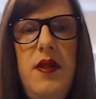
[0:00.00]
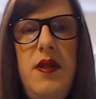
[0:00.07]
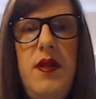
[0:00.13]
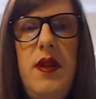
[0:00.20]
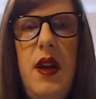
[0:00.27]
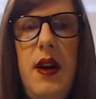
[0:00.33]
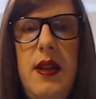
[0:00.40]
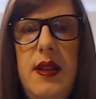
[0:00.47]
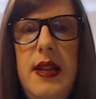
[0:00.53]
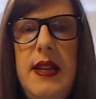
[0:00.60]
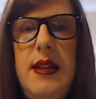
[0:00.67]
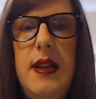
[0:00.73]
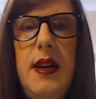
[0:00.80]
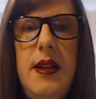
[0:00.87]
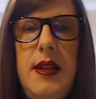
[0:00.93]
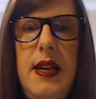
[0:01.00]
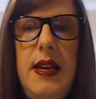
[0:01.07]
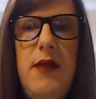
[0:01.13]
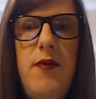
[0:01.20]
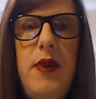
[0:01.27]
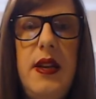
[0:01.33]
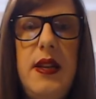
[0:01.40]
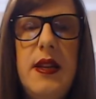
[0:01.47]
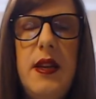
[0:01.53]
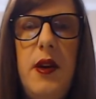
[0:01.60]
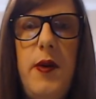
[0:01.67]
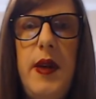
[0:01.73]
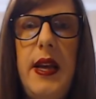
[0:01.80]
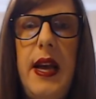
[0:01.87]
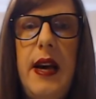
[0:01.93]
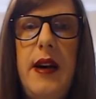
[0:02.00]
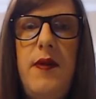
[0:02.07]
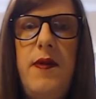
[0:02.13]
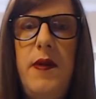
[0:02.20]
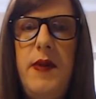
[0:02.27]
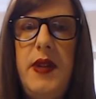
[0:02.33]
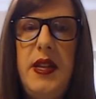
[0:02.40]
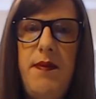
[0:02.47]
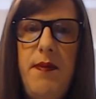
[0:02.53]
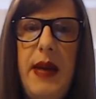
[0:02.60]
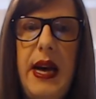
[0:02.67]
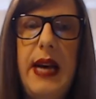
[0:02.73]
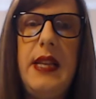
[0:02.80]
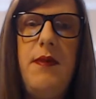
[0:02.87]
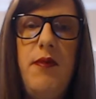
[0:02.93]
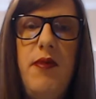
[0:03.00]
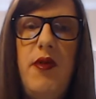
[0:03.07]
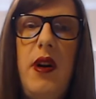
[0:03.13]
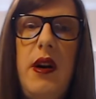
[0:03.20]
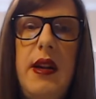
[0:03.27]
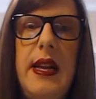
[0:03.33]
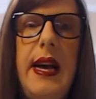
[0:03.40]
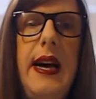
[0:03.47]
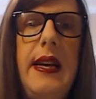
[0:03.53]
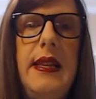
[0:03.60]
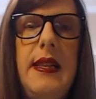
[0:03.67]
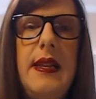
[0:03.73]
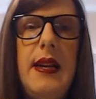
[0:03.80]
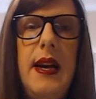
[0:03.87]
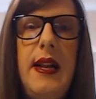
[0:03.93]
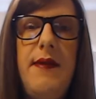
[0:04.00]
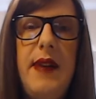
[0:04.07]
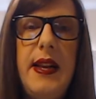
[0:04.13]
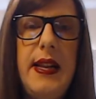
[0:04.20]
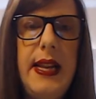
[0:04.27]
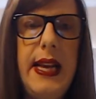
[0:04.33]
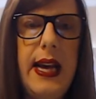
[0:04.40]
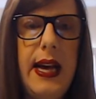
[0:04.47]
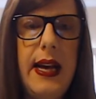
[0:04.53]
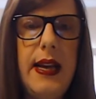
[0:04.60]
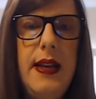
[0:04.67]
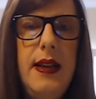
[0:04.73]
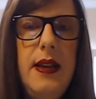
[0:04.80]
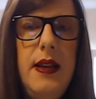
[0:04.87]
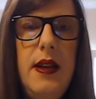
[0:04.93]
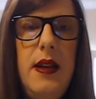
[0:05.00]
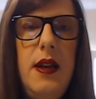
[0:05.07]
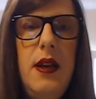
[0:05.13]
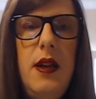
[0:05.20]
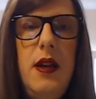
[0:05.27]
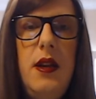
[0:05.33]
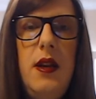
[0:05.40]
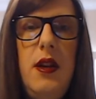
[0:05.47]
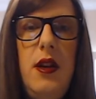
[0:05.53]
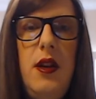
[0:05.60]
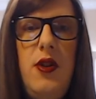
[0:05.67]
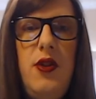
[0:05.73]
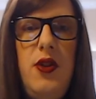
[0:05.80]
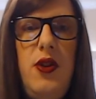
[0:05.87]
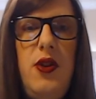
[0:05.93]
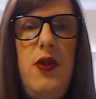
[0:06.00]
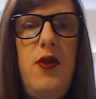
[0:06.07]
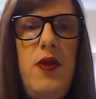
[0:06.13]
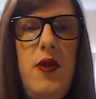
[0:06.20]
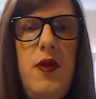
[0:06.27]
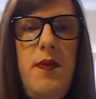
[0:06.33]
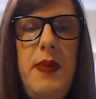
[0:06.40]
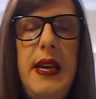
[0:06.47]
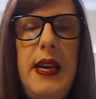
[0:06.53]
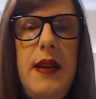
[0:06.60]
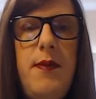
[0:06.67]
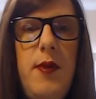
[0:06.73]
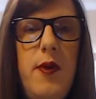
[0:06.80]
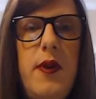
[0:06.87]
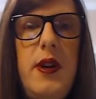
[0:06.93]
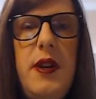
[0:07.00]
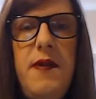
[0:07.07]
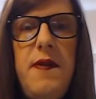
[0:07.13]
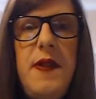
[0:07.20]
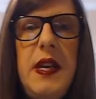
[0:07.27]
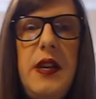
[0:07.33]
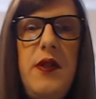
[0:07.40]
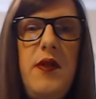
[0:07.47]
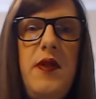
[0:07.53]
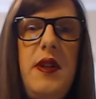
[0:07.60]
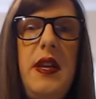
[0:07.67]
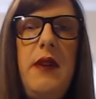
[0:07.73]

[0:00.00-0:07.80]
content was going out from this mass broadcast kind of idea to being more diffused. It